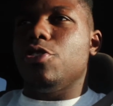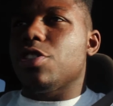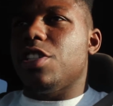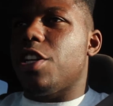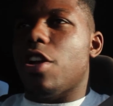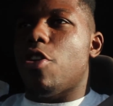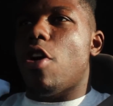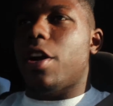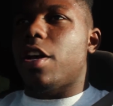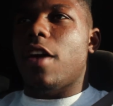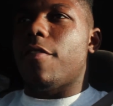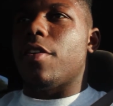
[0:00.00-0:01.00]
You just need to know how
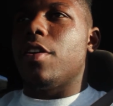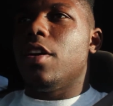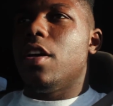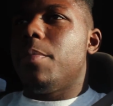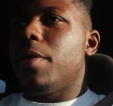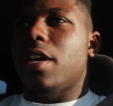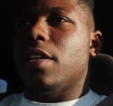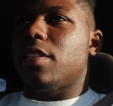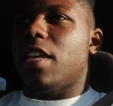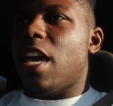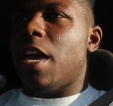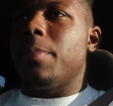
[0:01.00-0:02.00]
to cover, because
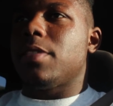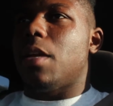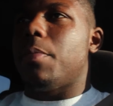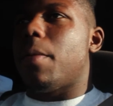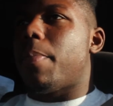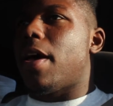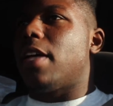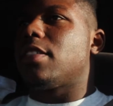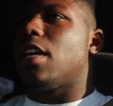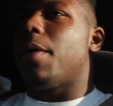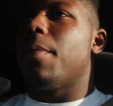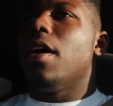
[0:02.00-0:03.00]
the game is going to be a pass
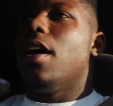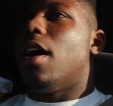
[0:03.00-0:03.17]
game.